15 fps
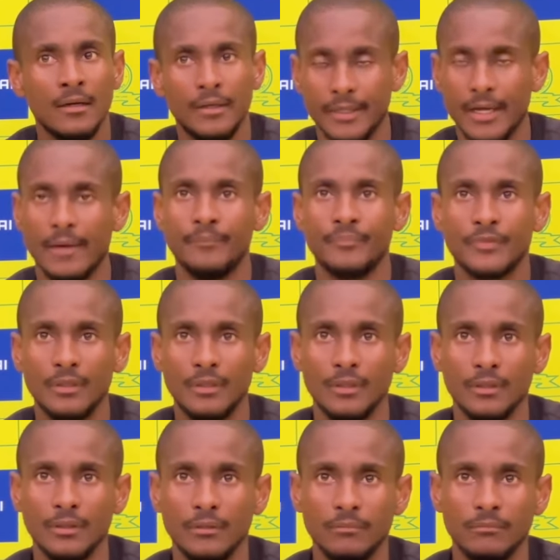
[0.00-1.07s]
Yeah,
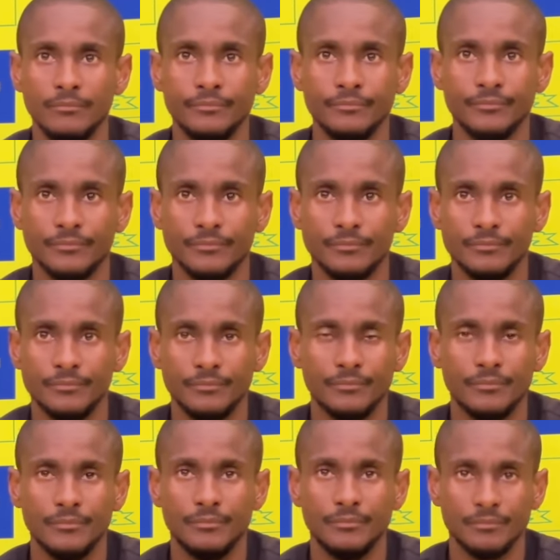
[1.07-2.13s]
um,
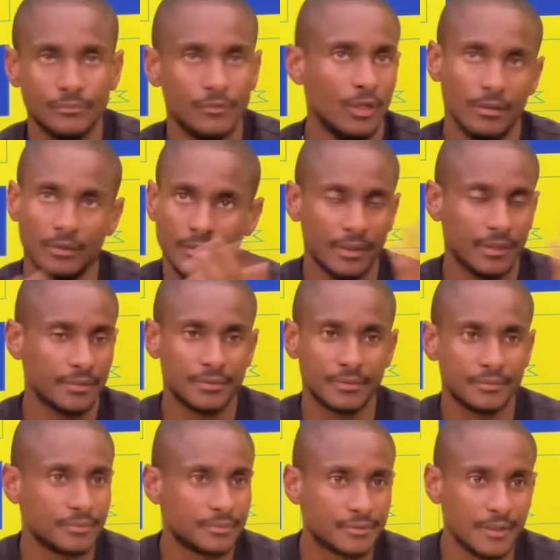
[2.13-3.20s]
no,
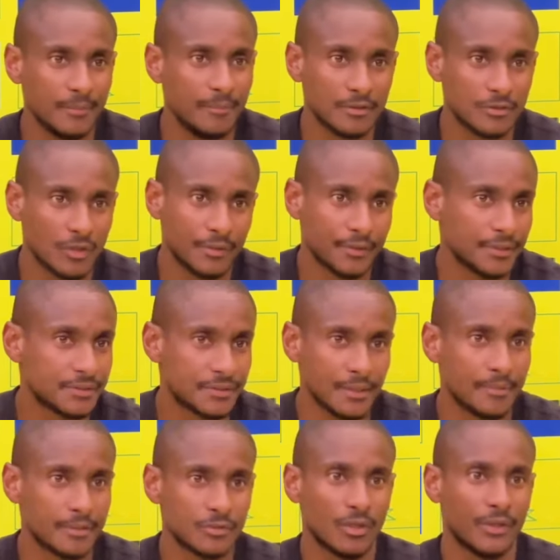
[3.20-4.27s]
Themba Zwane is
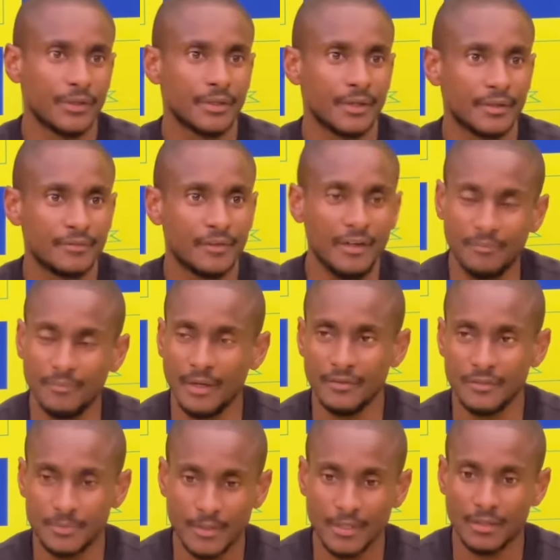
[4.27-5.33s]
Themba Zwane. I, I, I,
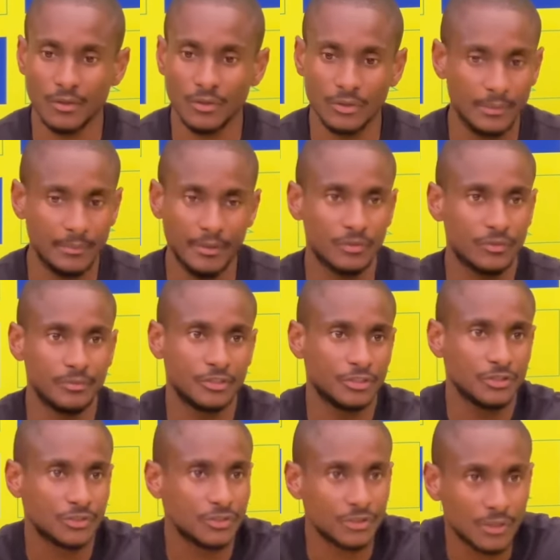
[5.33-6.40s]
speak a lot about
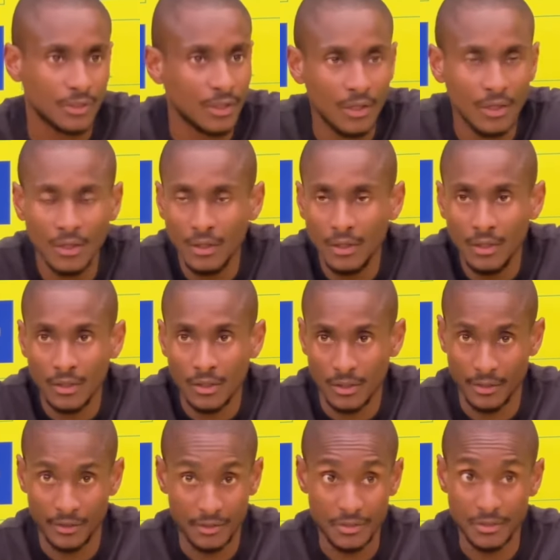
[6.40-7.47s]
Mshishi
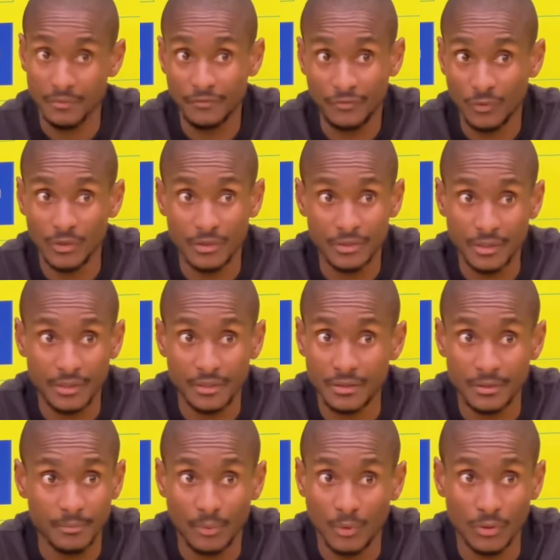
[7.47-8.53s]
and his influence and
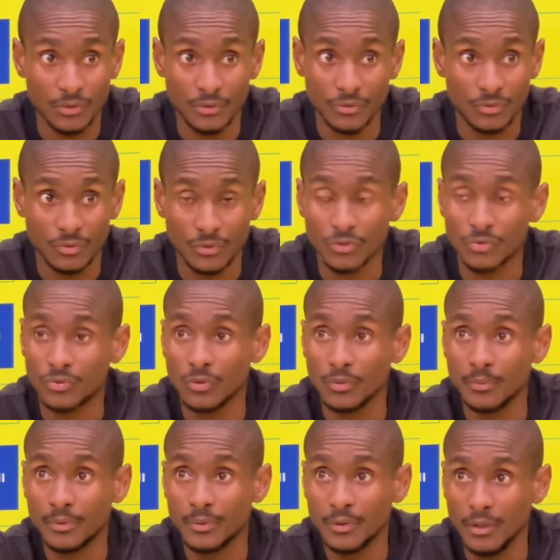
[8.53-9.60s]
his importance to this
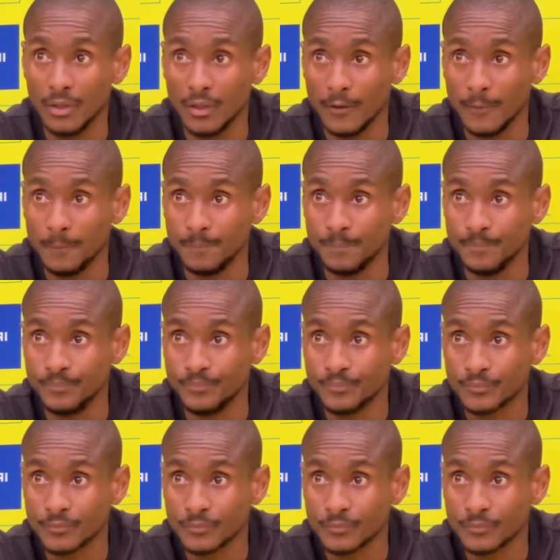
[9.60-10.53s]
group. Um,